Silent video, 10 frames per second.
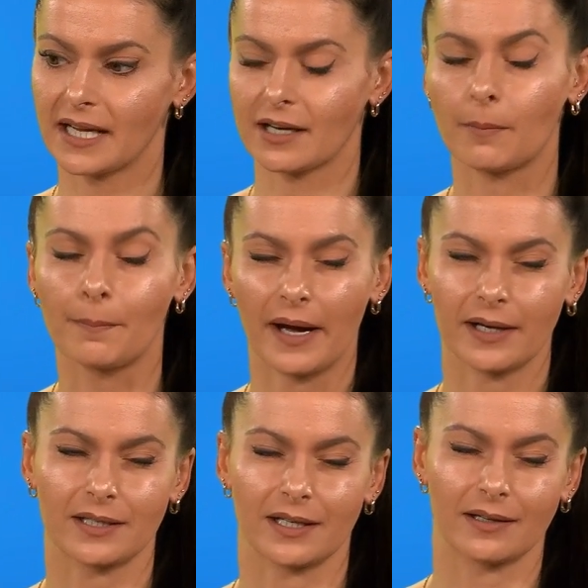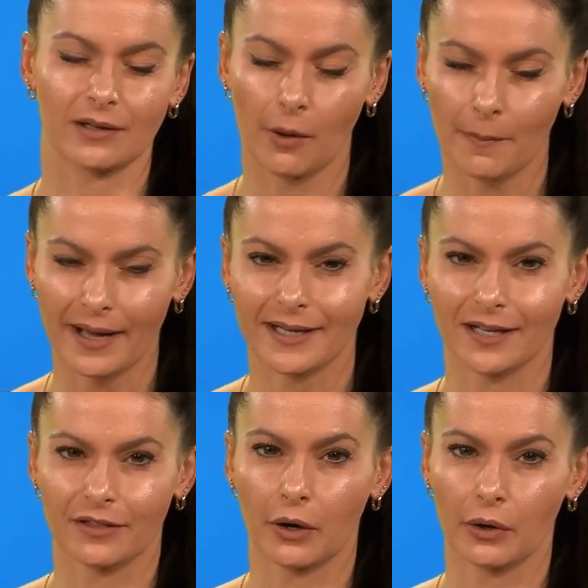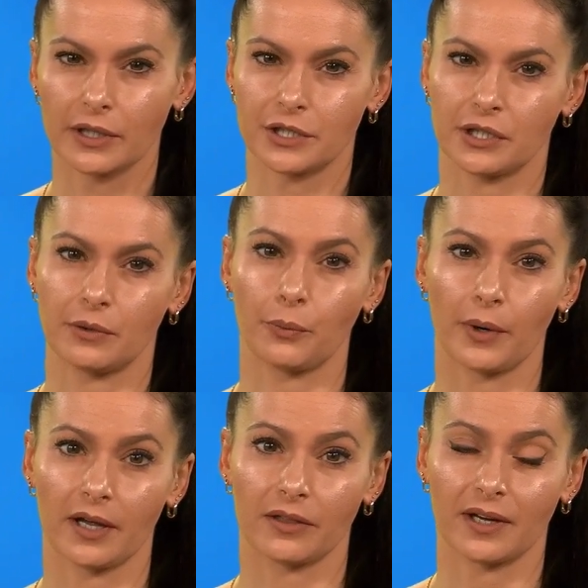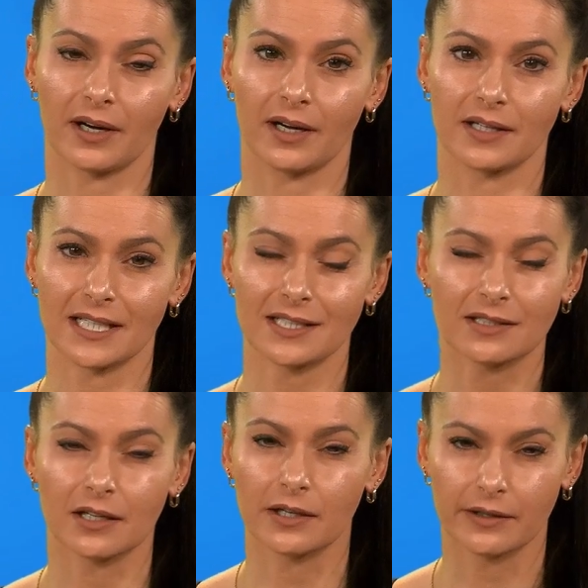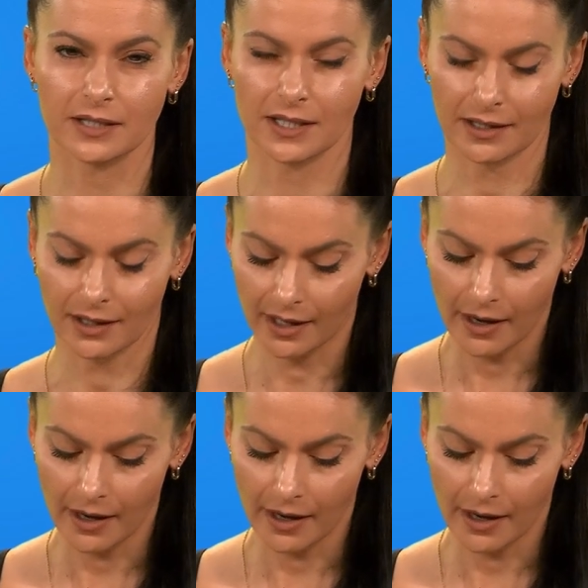combining the whole issue with data security.